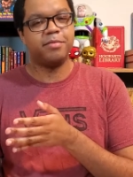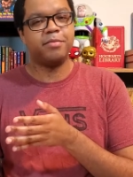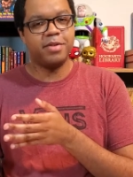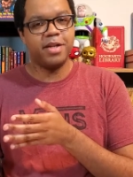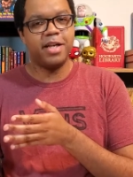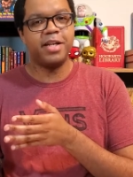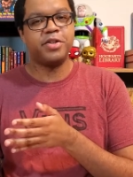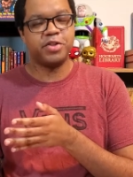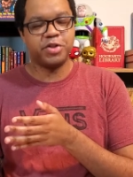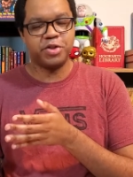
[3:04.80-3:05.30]

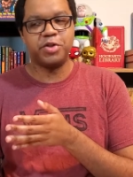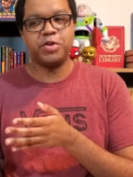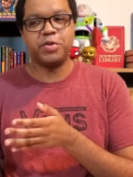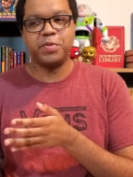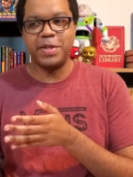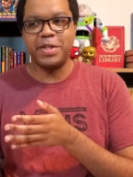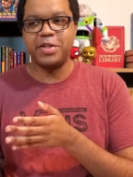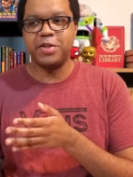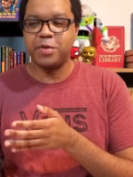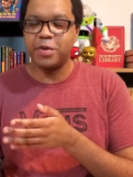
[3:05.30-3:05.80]
introduced
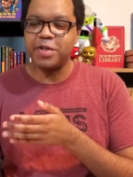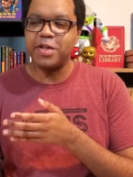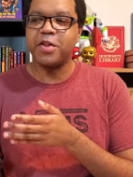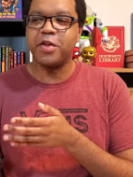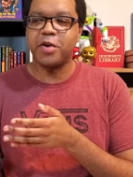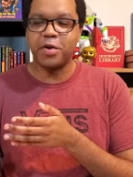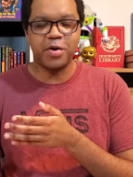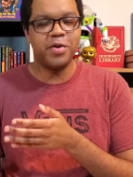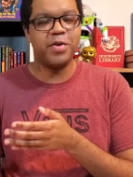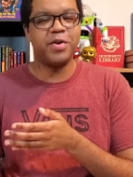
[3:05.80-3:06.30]
me to,
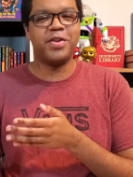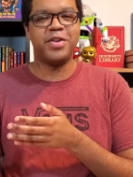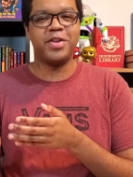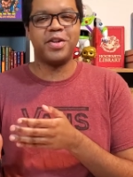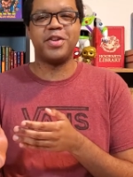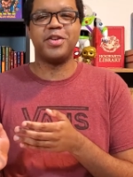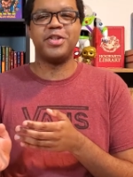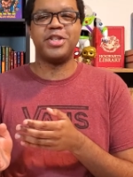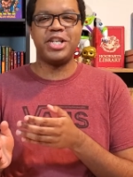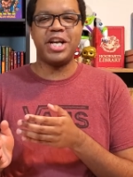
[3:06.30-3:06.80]

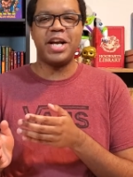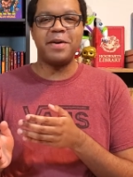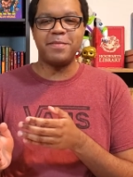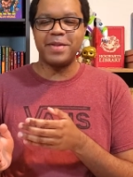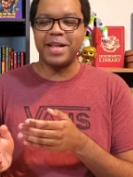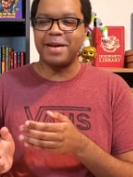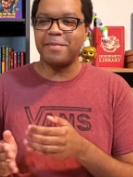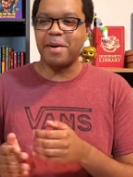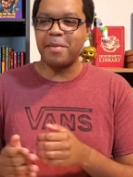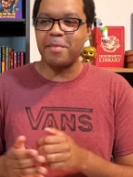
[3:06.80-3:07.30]
another gem
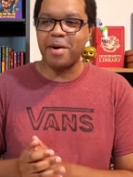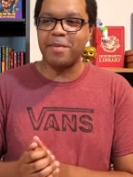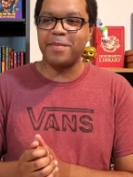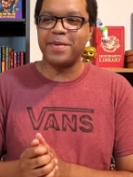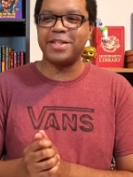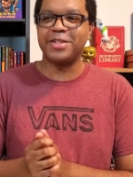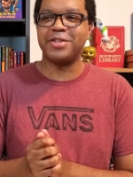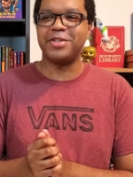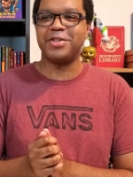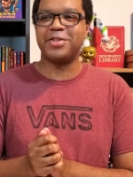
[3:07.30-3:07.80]
that my mom
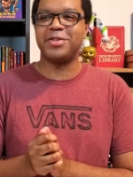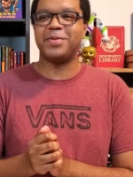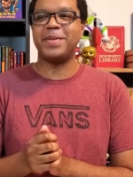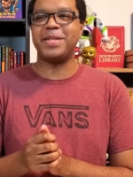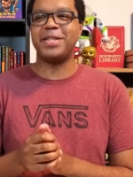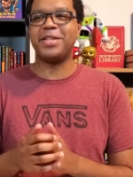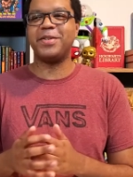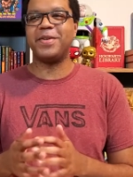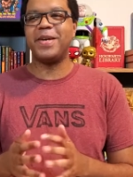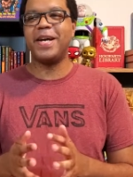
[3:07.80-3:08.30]
introduced
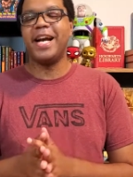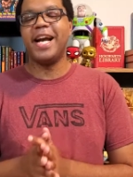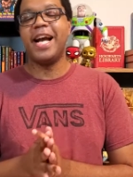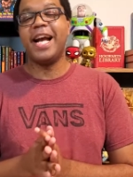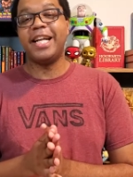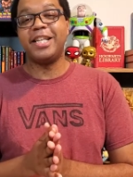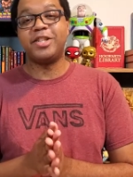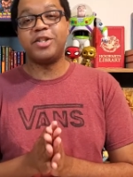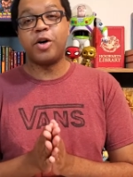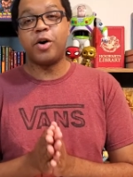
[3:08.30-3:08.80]
me to,
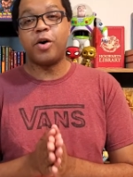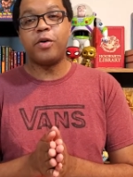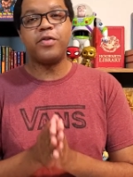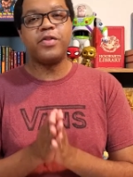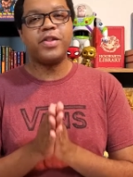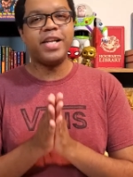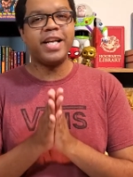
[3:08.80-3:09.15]
it's called